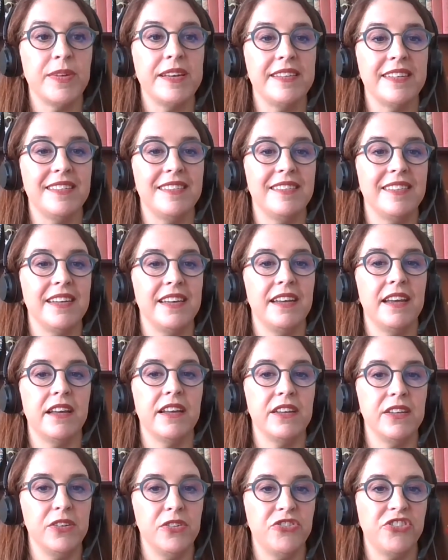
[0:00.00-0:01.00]
we did see a
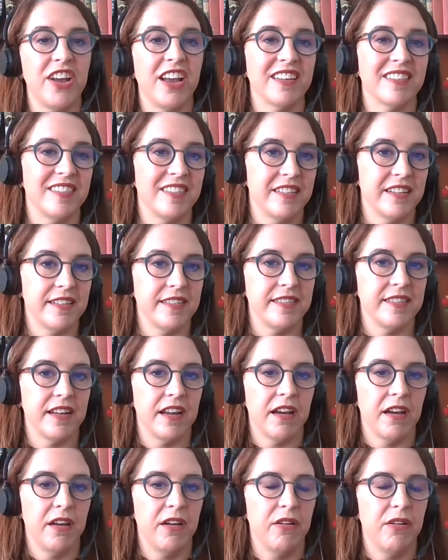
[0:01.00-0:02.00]
huge exodus
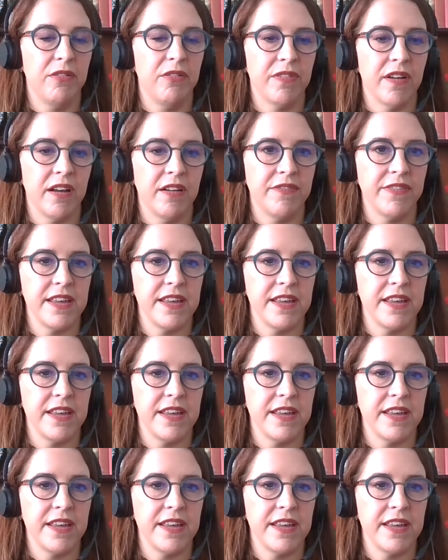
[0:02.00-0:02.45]
of